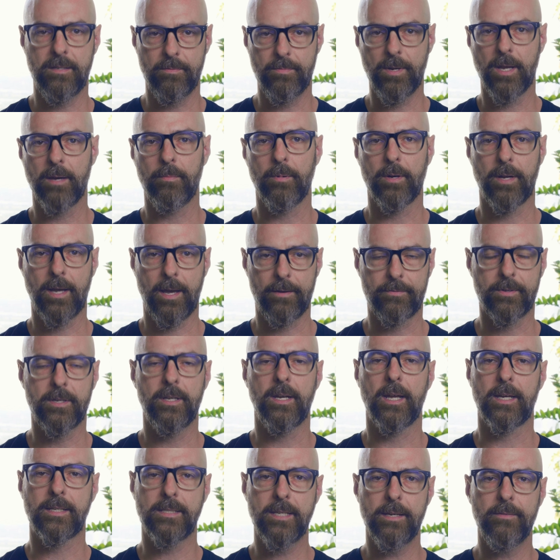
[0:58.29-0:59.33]
to be able to have
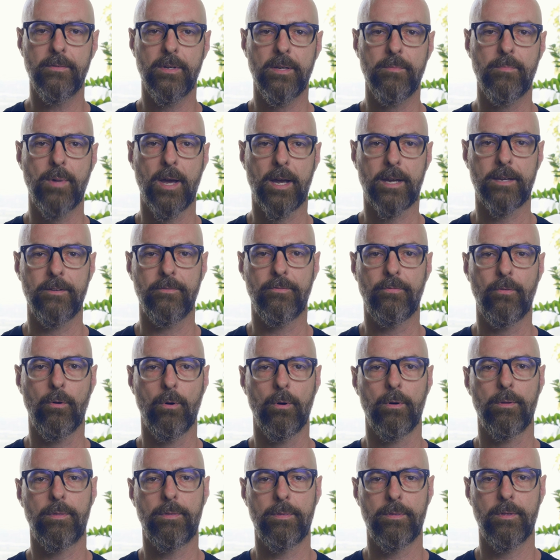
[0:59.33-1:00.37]
connectivity back and
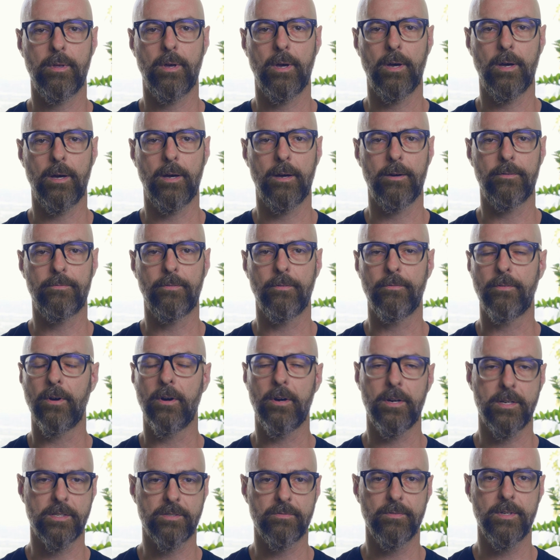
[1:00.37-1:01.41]
forth for
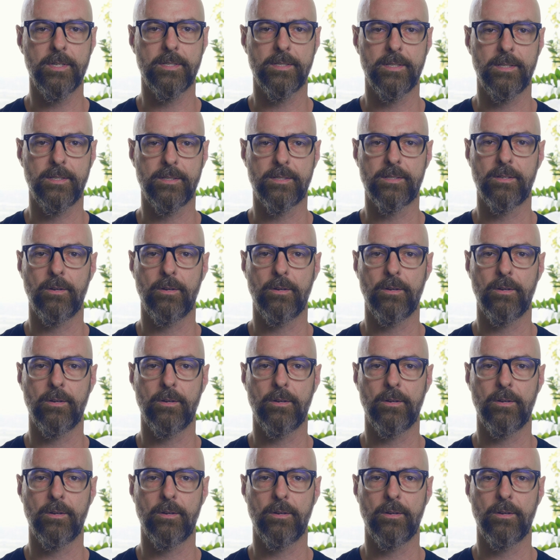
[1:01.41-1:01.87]
various reasons.